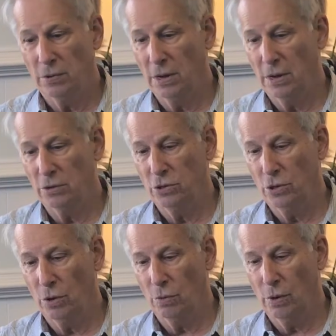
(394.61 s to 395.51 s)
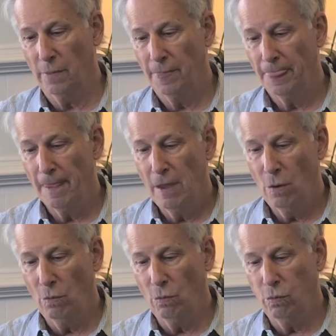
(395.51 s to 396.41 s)
And so
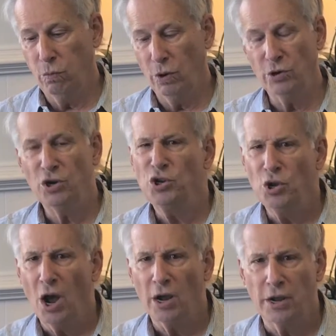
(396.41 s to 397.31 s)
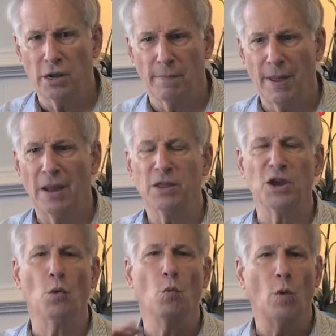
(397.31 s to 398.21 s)
we're just talking about
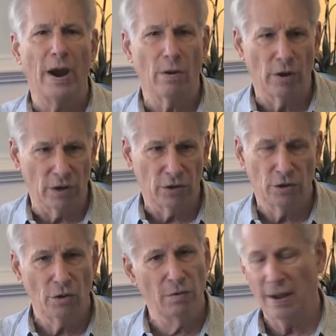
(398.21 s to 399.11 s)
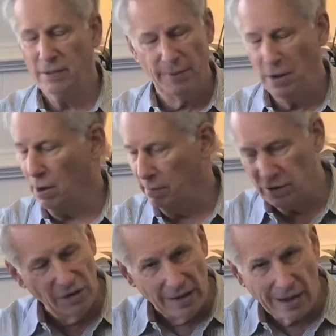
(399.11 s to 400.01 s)
the awareness. You don't have to become a
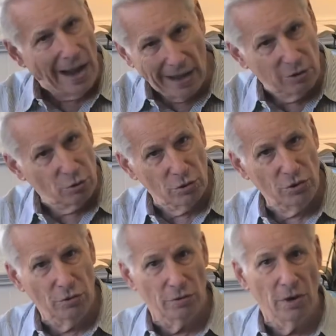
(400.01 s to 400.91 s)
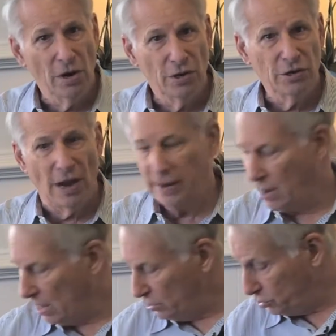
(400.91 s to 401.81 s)
psychiatrist or
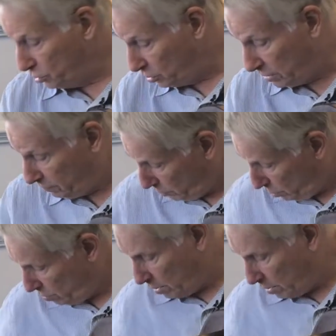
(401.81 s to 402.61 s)
psychologist. Shouldn't even do